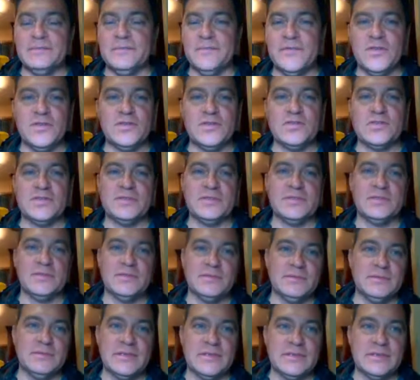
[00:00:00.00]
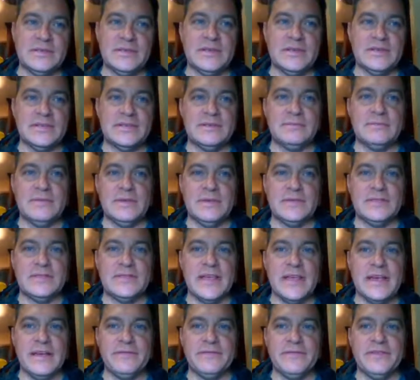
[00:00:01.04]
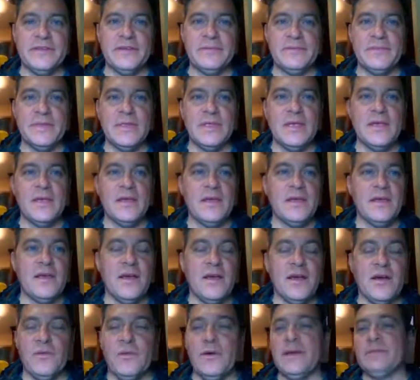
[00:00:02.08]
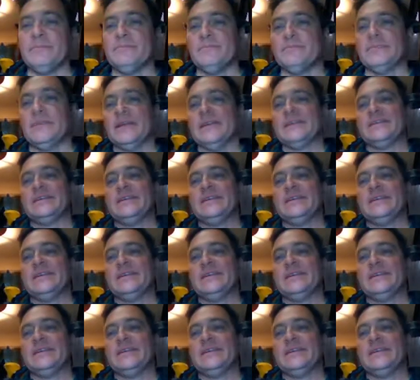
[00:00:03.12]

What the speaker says: versions is saved. All right, that's